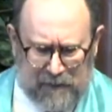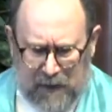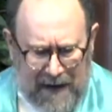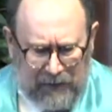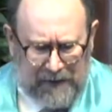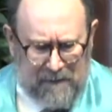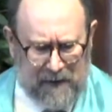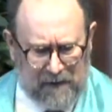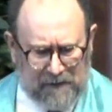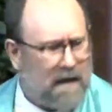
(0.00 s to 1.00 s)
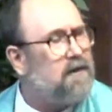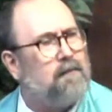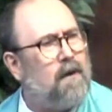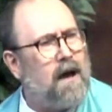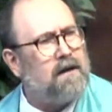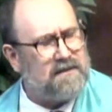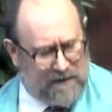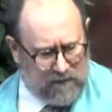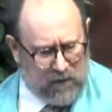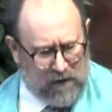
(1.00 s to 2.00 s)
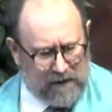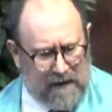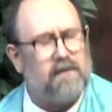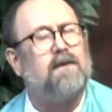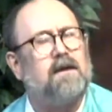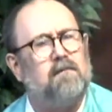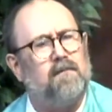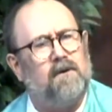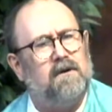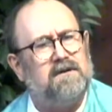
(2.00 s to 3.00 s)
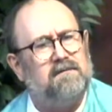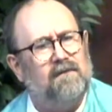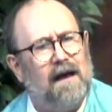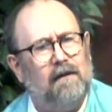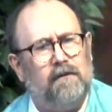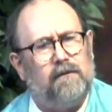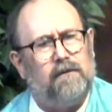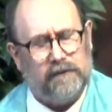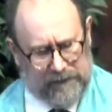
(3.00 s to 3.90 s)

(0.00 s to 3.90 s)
proudly built on the Protestant work ethic and Puritan values.